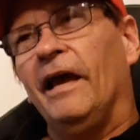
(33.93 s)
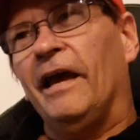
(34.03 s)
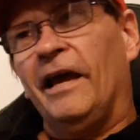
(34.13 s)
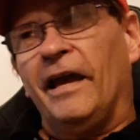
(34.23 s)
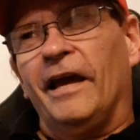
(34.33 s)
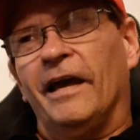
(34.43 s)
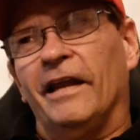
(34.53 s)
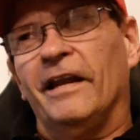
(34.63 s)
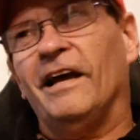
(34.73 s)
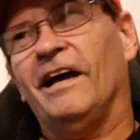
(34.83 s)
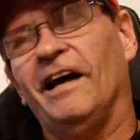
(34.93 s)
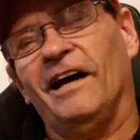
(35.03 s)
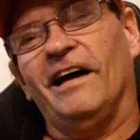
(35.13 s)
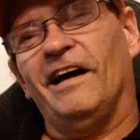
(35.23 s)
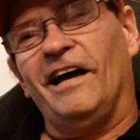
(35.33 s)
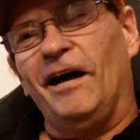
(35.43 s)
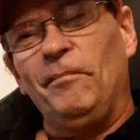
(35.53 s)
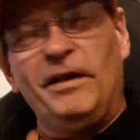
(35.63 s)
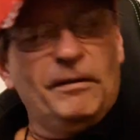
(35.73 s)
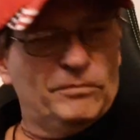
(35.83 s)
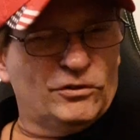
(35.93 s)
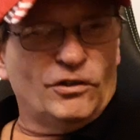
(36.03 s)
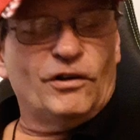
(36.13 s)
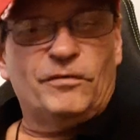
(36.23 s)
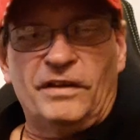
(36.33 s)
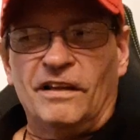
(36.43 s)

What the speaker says: And I've been observing